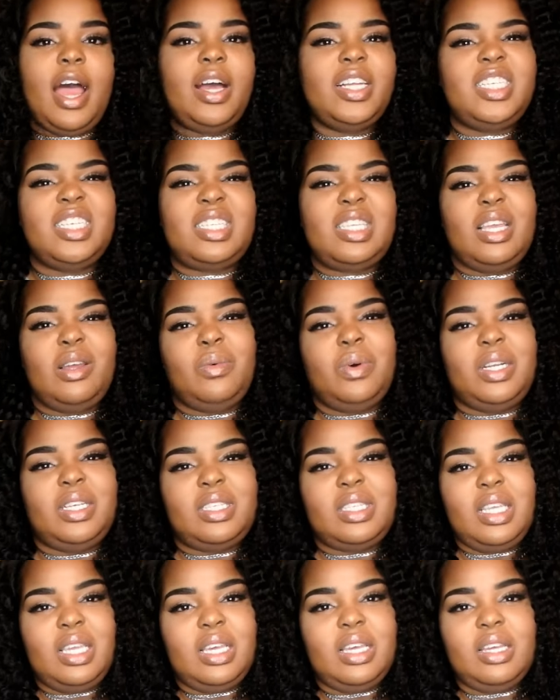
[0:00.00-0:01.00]
I just didn't want to
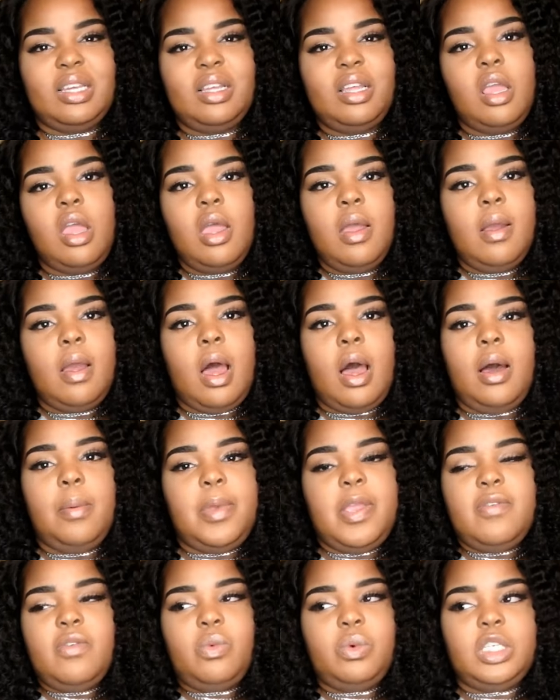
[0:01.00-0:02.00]
see it.
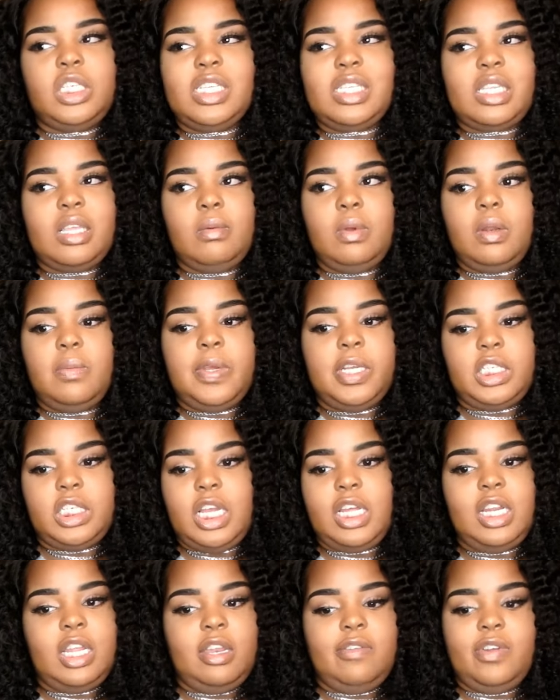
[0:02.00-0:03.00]
Even when she sent me the picture,
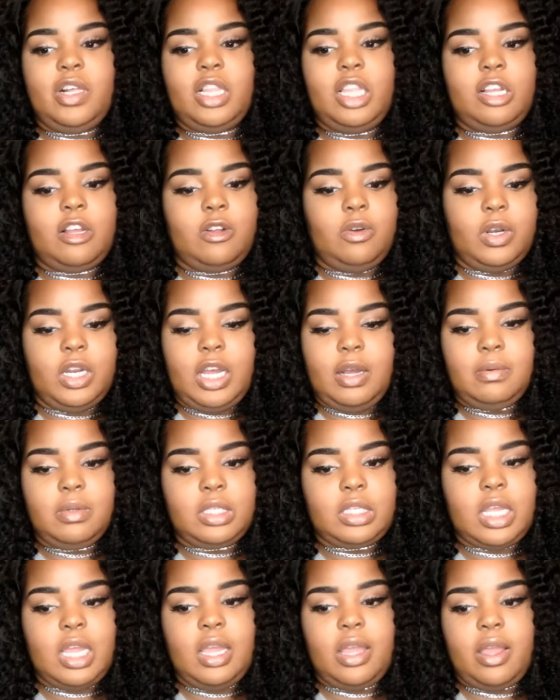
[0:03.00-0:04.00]
I didn't even click on it. I
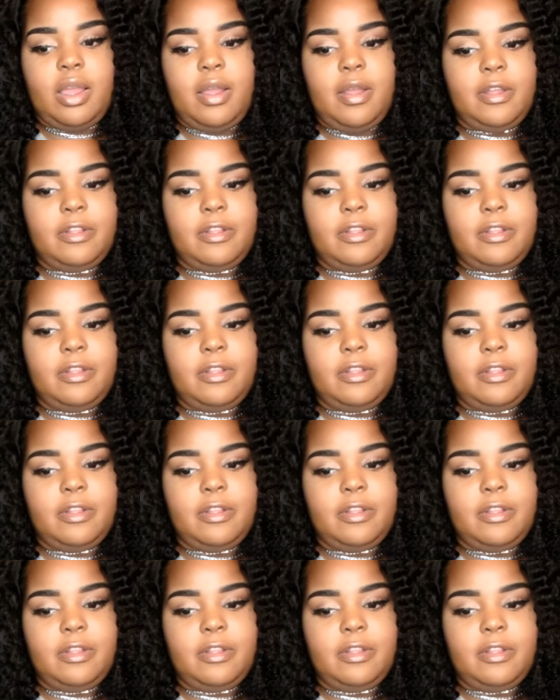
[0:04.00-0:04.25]
was like,